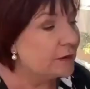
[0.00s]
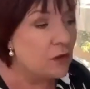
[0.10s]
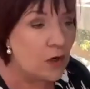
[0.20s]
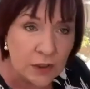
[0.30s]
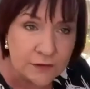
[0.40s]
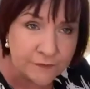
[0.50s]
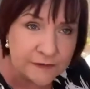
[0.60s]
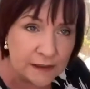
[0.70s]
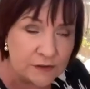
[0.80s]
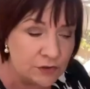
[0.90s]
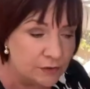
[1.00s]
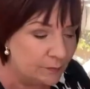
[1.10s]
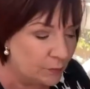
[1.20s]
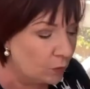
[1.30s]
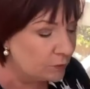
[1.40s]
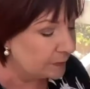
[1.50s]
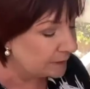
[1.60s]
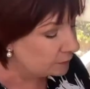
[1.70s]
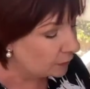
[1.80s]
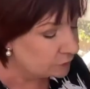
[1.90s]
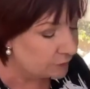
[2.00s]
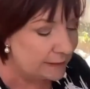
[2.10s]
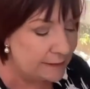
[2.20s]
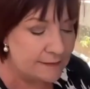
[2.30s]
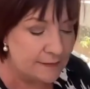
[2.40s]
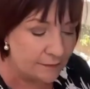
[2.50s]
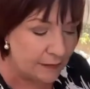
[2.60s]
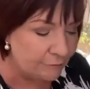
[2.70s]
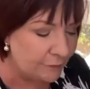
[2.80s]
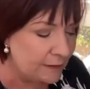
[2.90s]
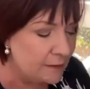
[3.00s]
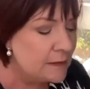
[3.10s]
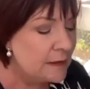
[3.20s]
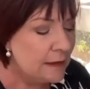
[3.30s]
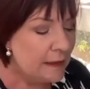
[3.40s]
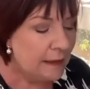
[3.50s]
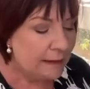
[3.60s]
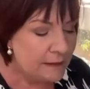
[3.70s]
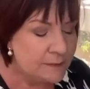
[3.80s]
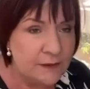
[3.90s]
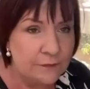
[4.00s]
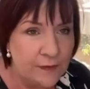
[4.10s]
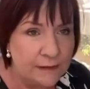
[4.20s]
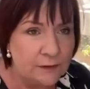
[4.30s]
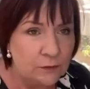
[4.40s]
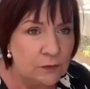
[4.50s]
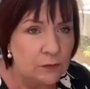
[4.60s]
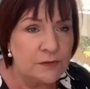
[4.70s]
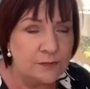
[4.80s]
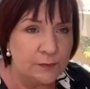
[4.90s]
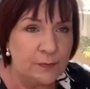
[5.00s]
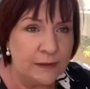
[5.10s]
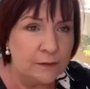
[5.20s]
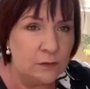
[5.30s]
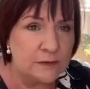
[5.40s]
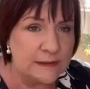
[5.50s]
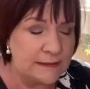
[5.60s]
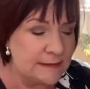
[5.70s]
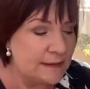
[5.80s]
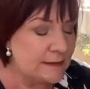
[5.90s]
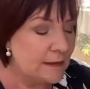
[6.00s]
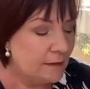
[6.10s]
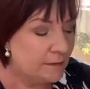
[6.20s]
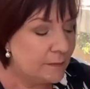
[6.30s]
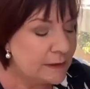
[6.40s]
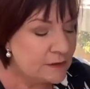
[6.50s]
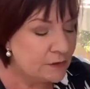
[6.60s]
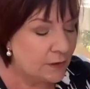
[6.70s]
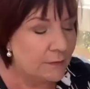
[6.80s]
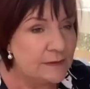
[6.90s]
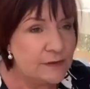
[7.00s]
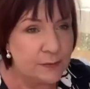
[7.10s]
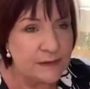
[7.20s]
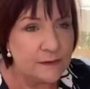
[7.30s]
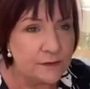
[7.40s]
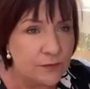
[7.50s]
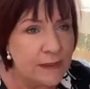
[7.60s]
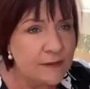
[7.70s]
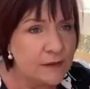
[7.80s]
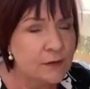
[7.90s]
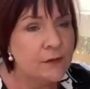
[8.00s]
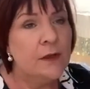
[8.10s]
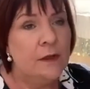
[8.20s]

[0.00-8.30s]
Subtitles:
a lot of attention abroad, but not really in South Africa. An ipso facto clause would be a clause that says, the minute you go into business rescue,